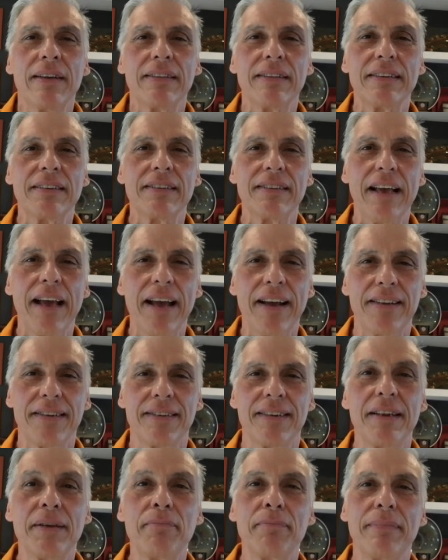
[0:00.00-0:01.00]
this
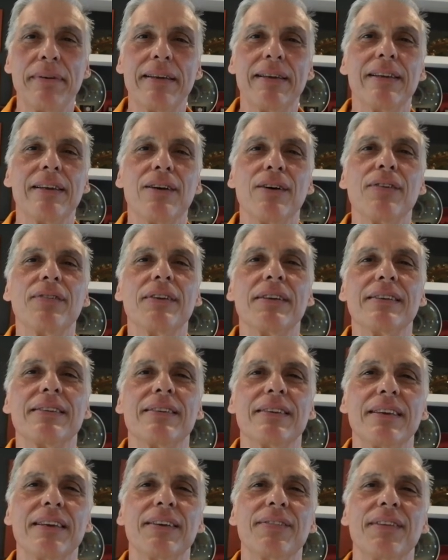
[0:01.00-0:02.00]
excellent meatloaf, and
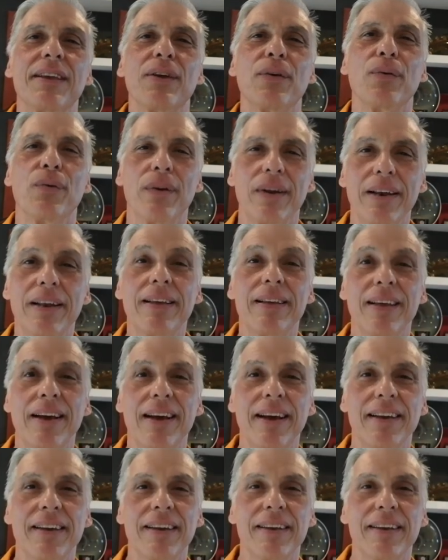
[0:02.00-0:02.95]
see if they really like